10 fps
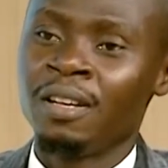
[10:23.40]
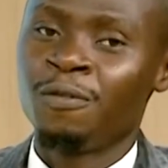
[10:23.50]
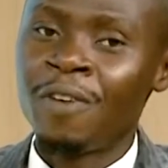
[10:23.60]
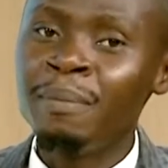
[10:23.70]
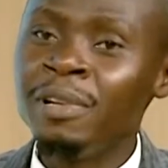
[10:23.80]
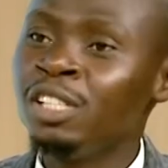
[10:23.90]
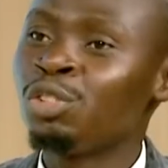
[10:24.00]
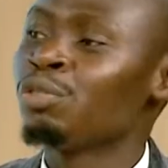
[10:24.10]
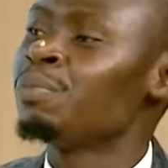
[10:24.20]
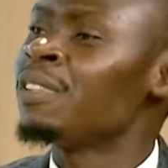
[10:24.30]
the
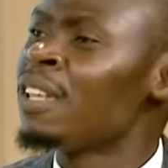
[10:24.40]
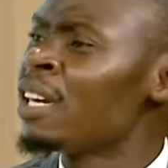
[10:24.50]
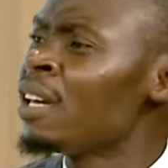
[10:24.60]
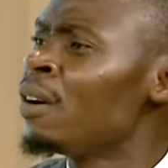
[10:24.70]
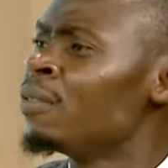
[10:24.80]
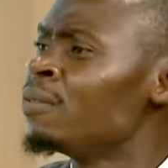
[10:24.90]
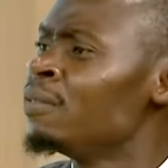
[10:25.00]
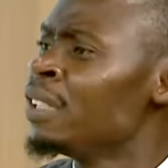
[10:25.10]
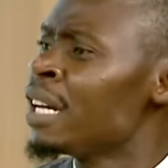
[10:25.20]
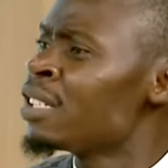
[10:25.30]
family should be thinking of
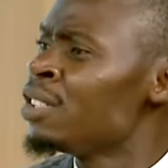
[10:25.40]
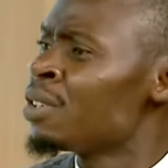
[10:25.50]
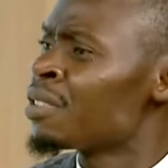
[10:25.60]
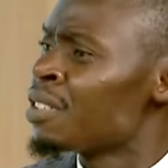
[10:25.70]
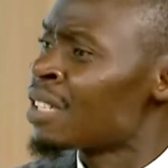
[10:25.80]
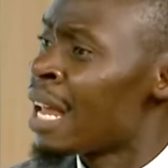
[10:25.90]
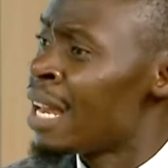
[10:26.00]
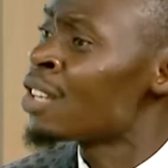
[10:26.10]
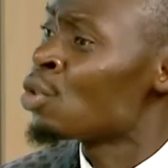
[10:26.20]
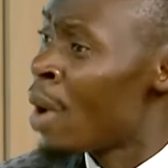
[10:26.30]
getting justice,
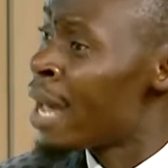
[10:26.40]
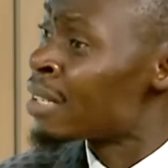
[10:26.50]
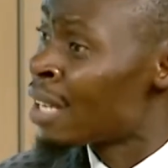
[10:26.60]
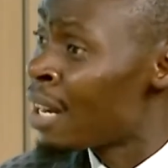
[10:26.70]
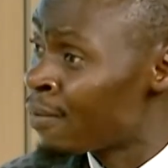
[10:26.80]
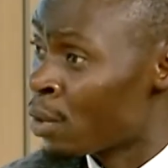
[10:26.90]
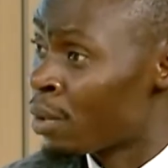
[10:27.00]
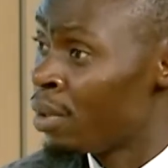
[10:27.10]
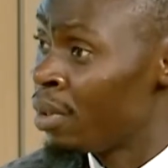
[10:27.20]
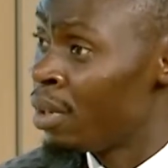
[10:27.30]
and that's where I stand
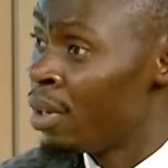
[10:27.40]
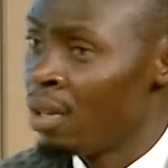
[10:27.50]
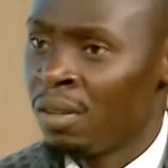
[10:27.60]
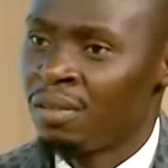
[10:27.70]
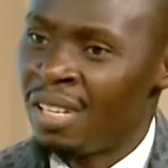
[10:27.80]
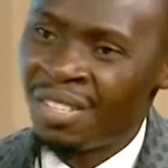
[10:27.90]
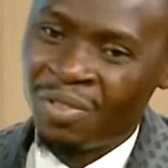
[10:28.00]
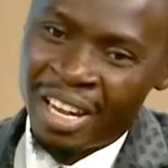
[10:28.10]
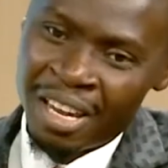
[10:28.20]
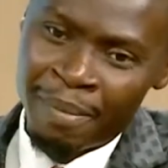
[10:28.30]
for.
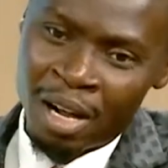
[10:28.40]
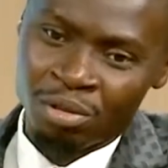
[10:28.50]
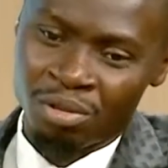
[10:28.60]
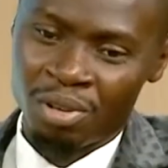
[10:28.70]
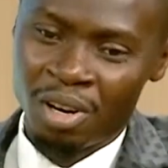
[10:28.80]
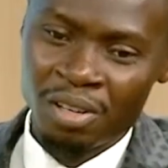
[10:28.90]
Let's forget about